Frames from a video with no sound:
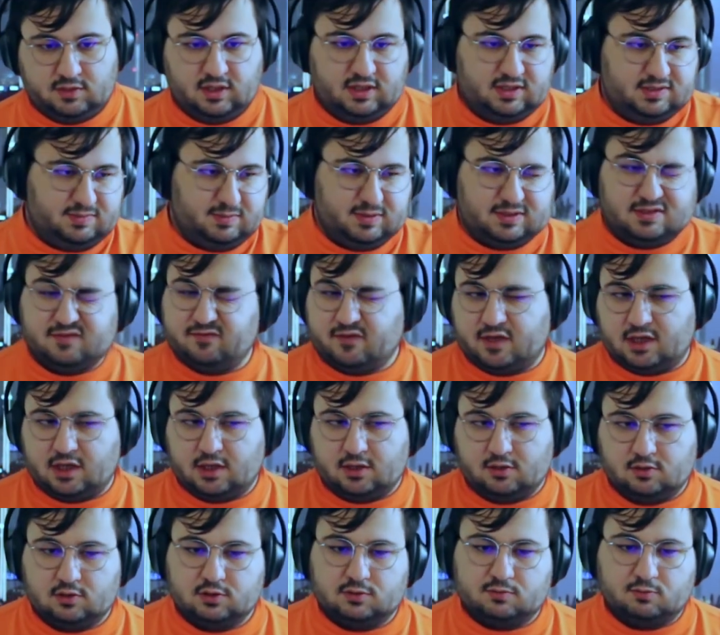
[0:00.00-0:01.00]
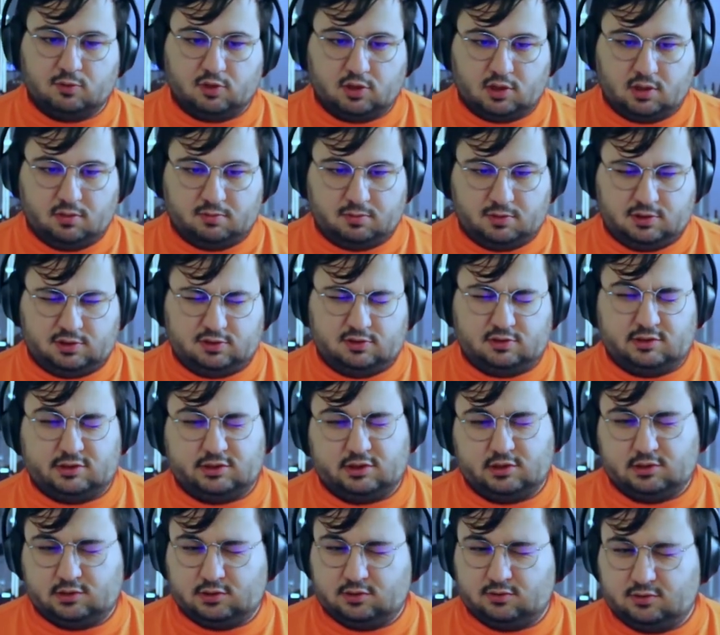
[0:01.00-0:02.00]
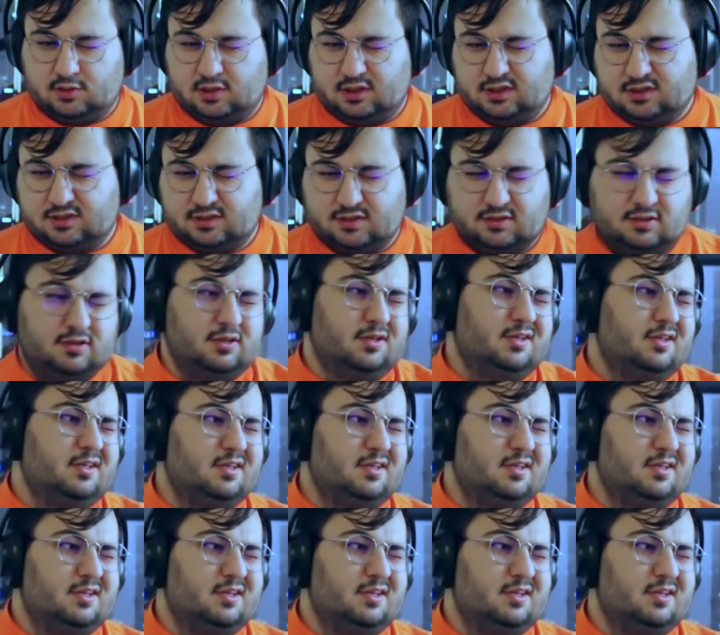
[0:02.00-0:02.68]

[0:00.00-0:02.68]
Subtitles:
They specifically use Merkle-Patricia trees.